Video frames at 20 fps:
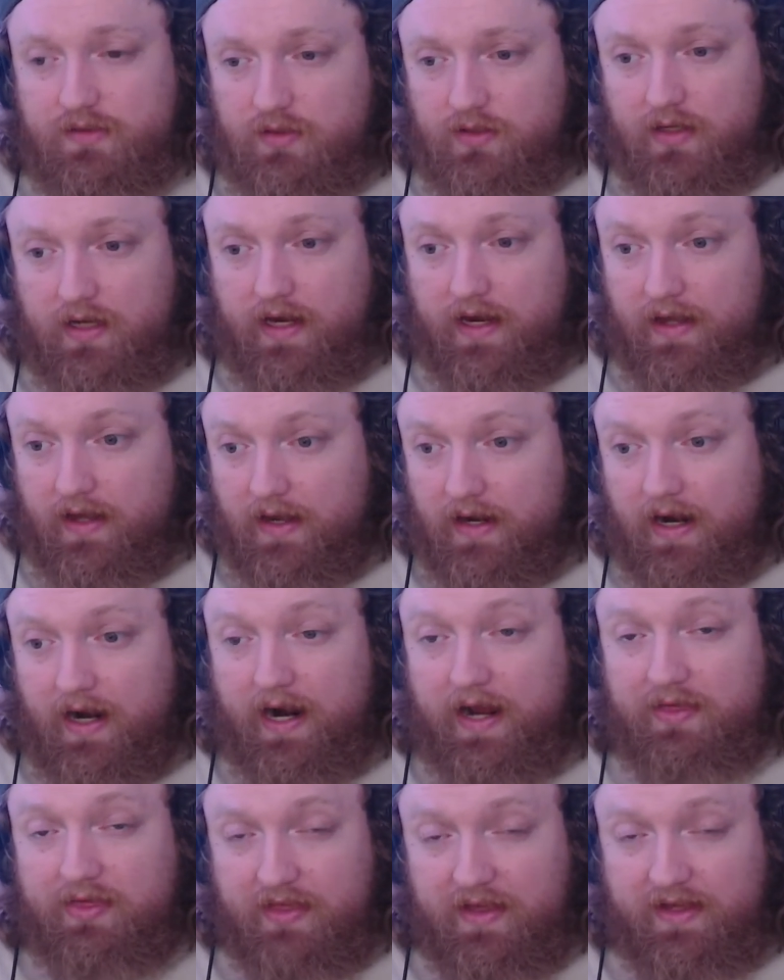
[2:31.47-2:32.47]
I, I
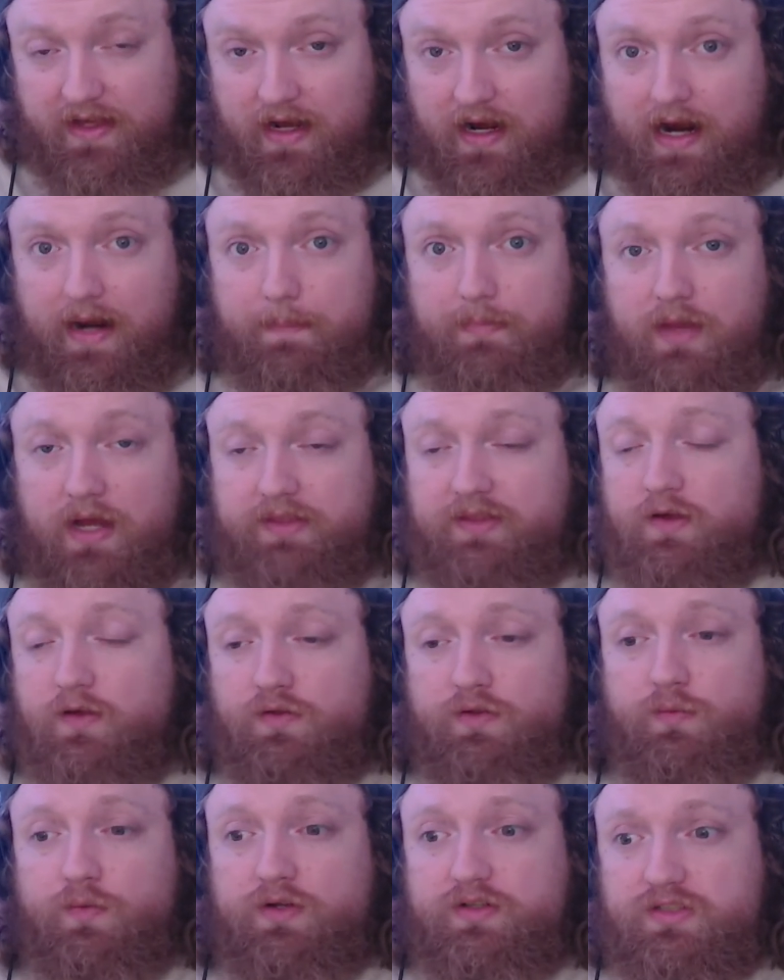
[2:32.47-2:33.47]
think I'm not the only
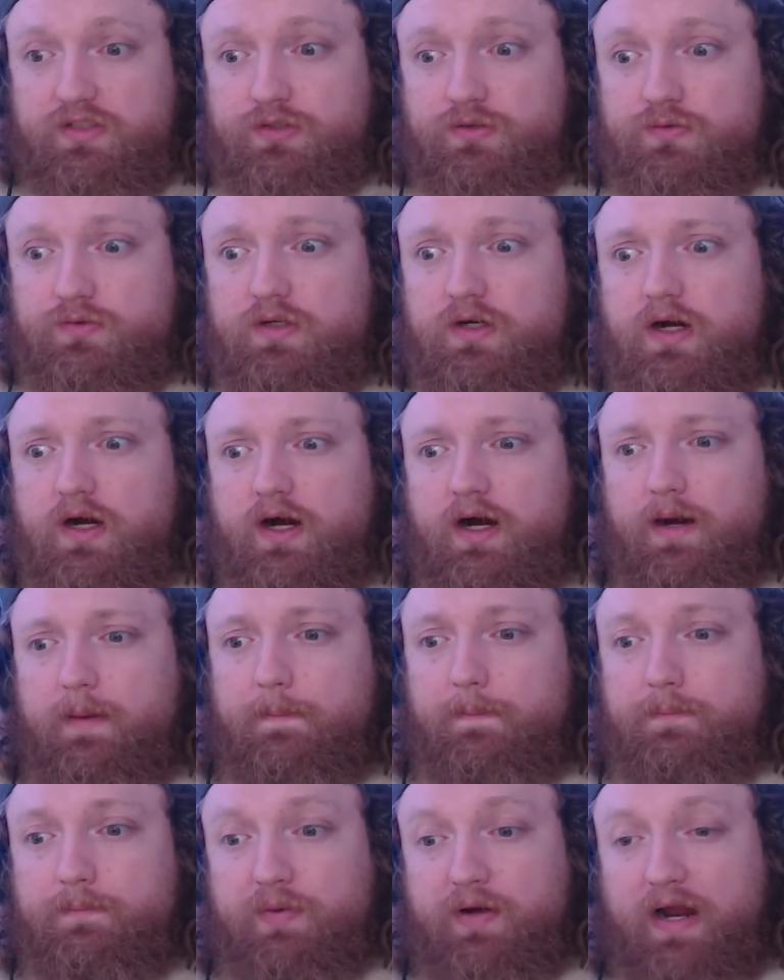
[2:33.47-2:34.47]
one too, um,
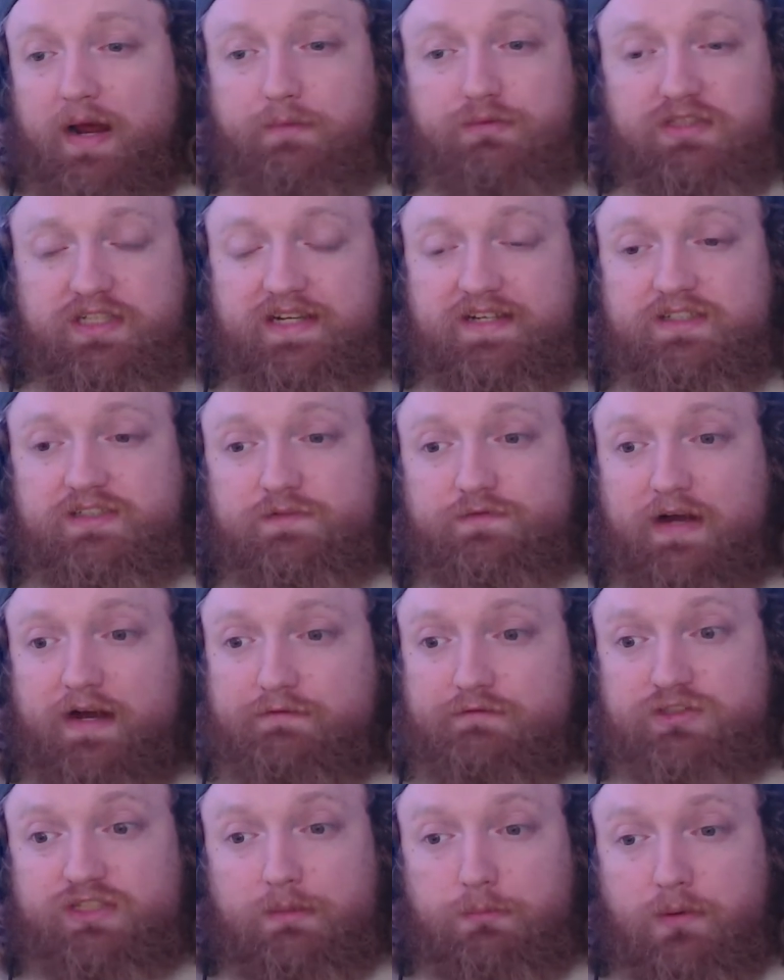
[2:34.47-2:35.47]
but I was getting survivors
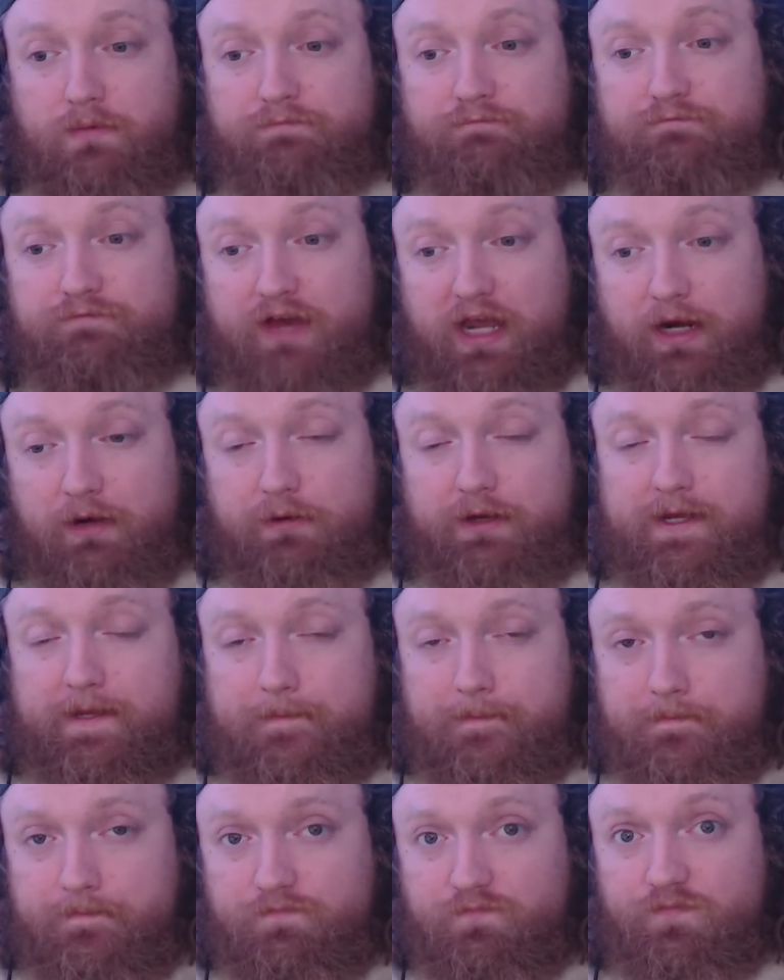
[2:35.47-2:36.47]
that were very,
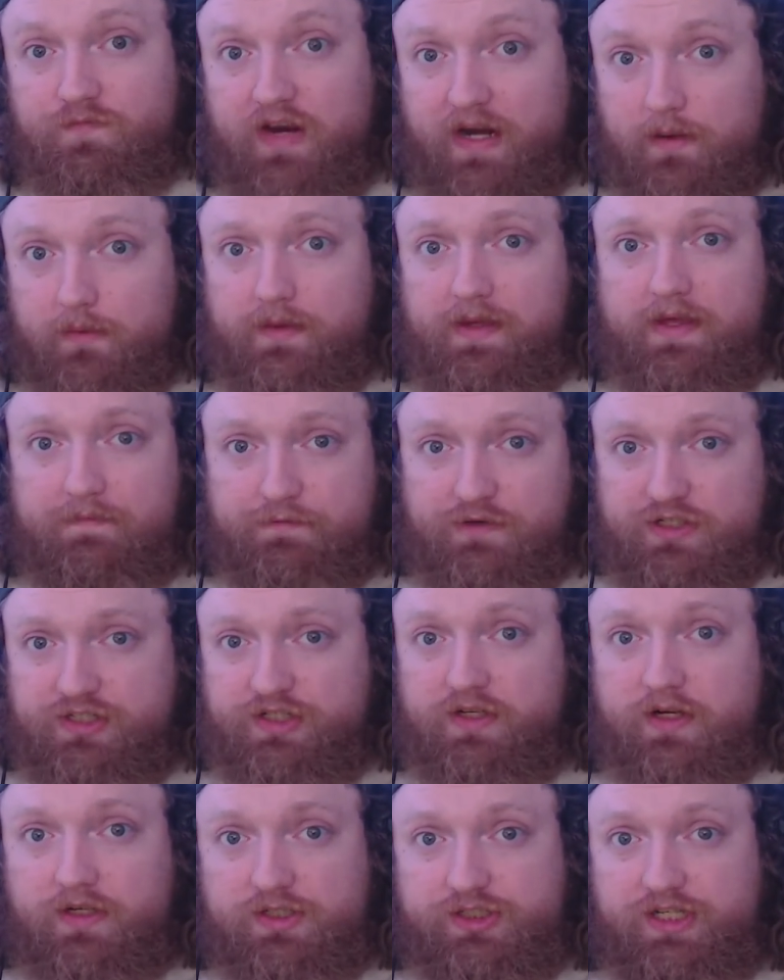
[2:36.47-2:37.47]
very efficient
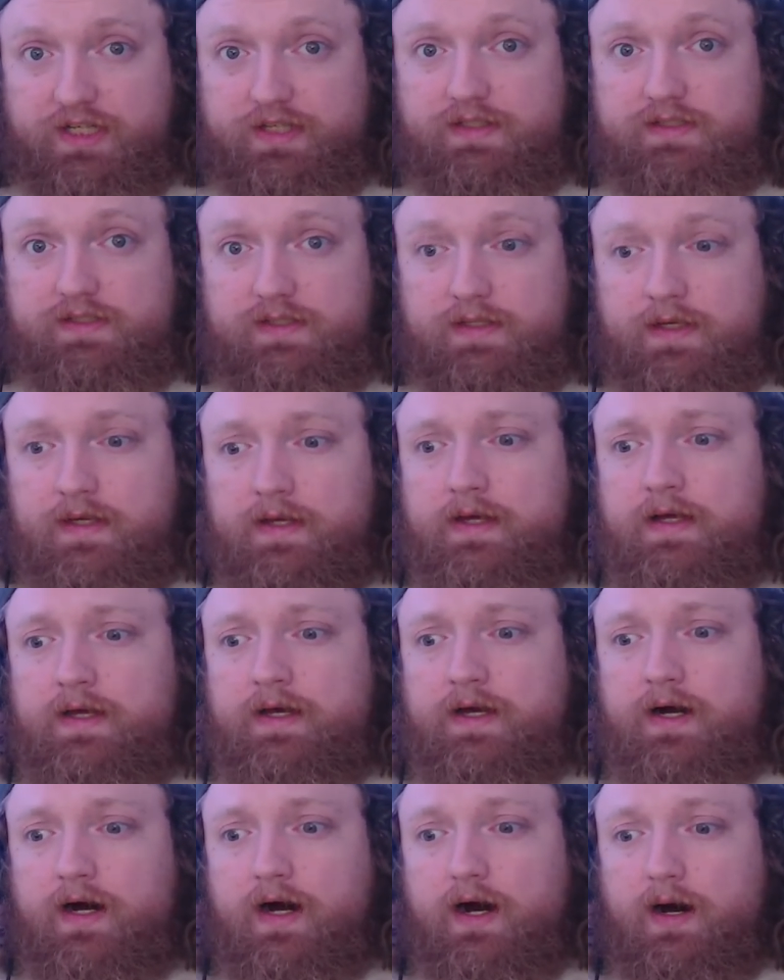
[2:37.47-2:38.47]
on gens,
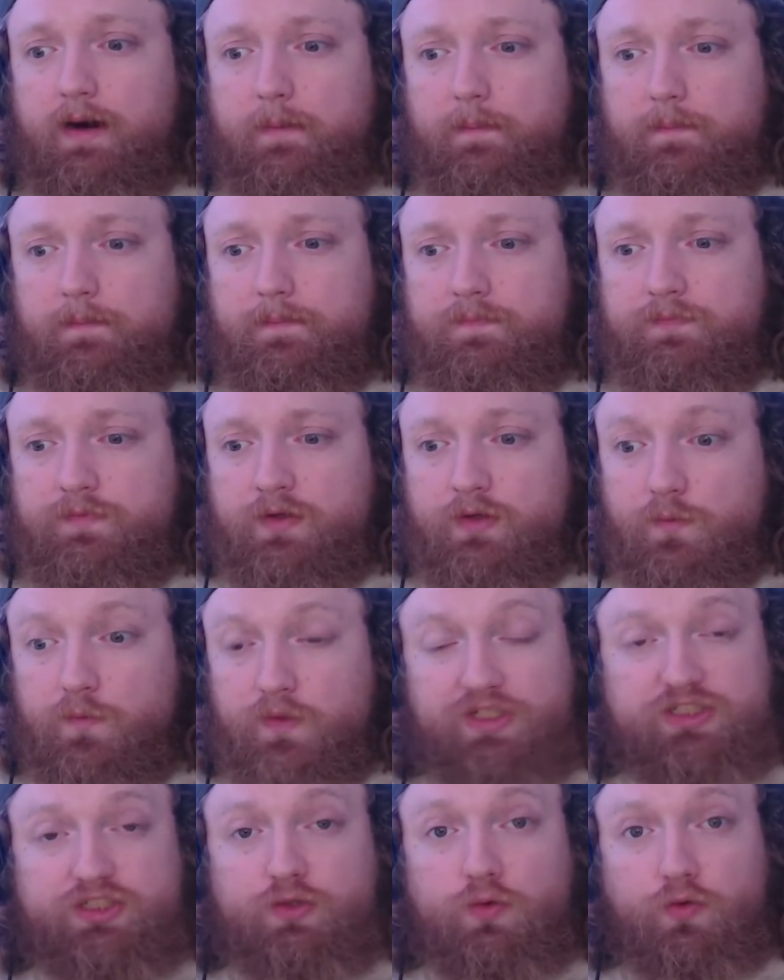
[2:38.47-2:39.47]
um, which
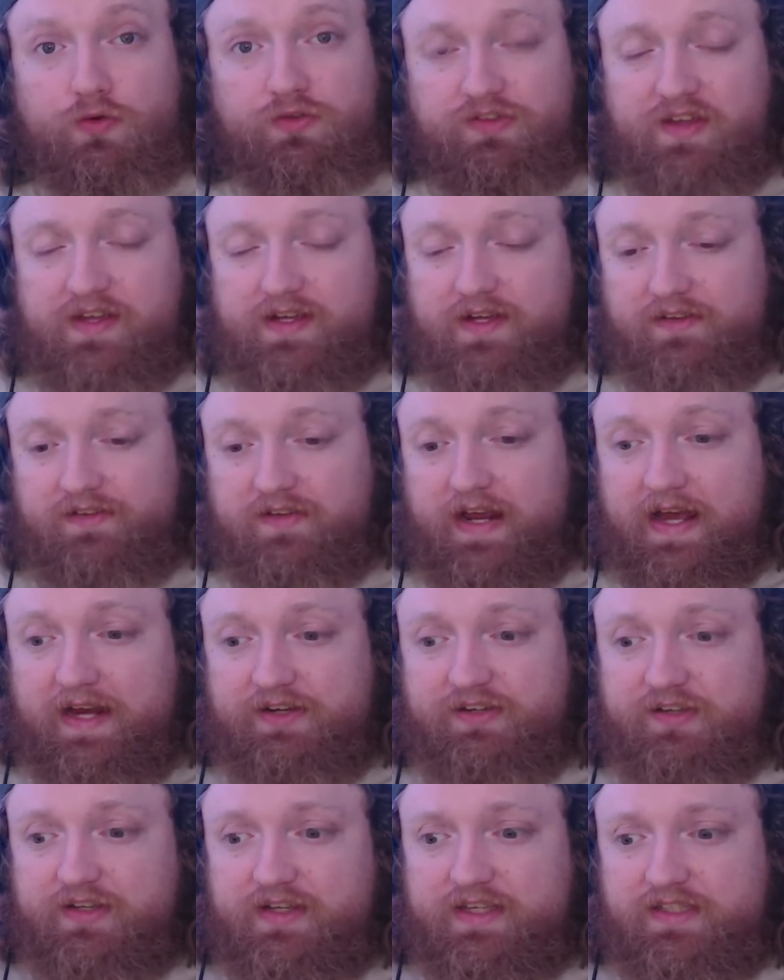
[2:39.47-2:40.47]
is cool to see because it
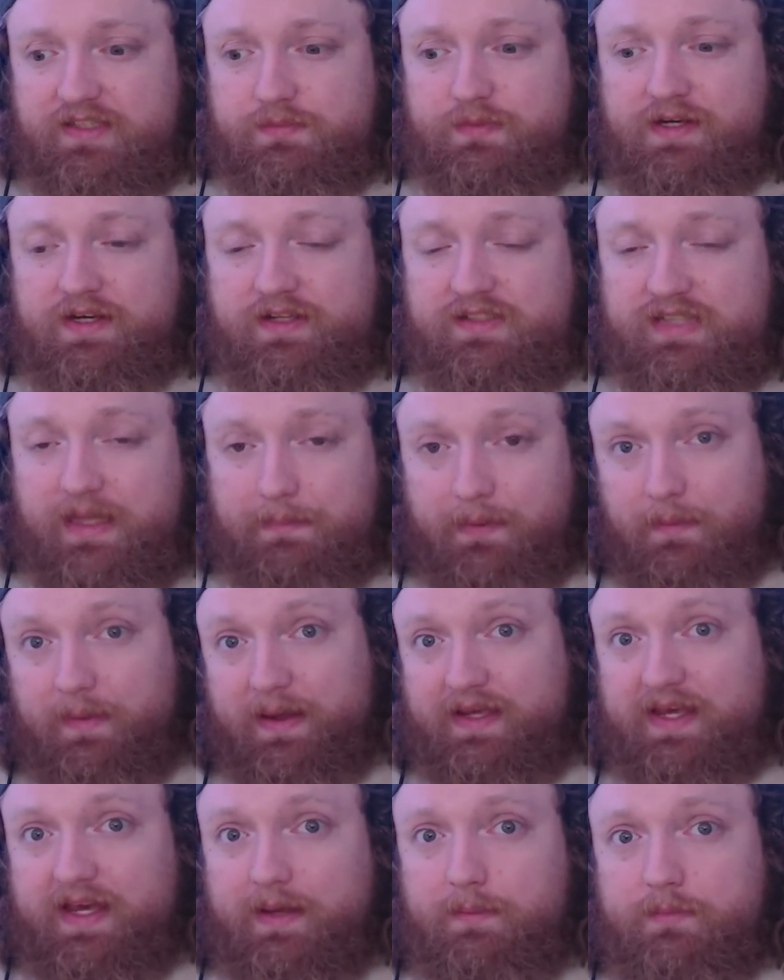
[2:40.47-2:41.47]
actually gets me to step up my
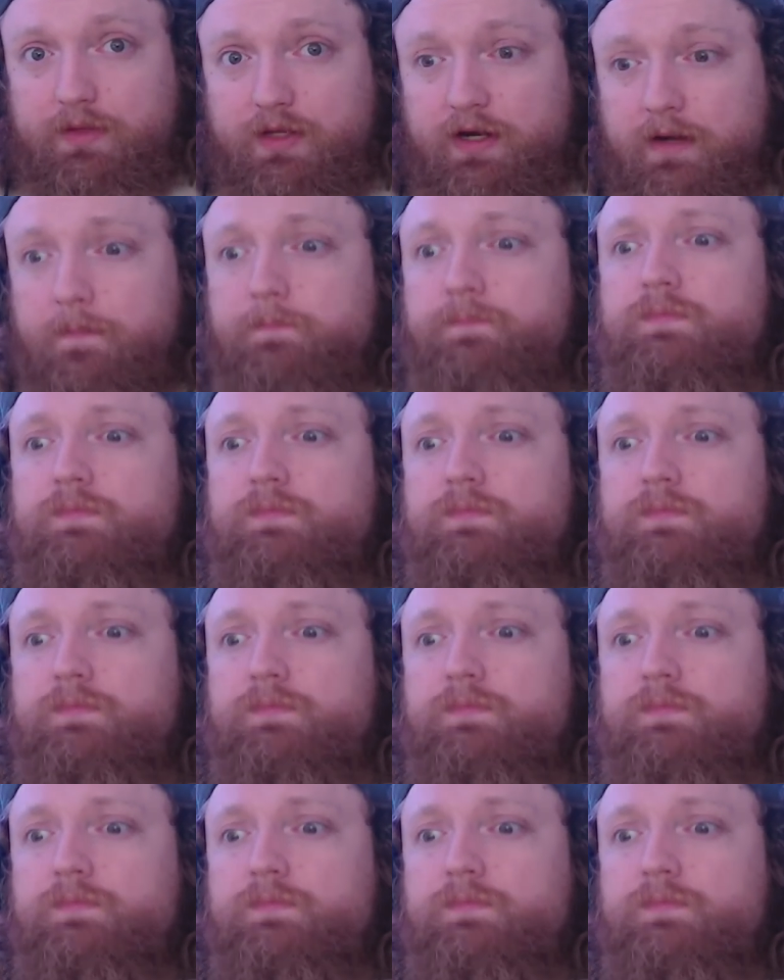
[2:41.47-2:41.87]
game, you know.